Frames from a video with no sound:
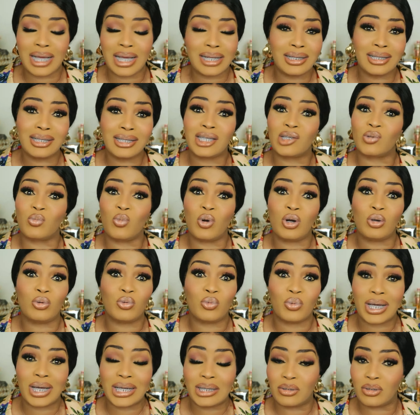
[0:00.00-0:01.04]
And this is
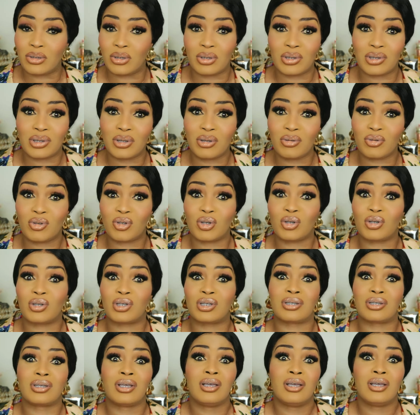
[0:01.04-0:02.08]
worldwide. It's not
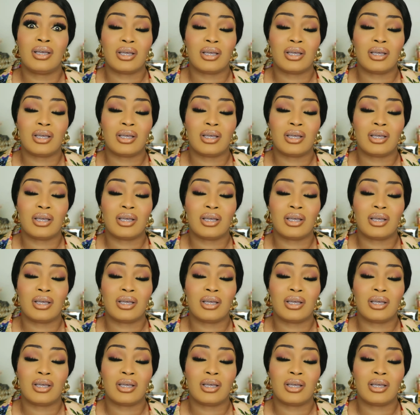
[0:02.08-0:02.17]
just,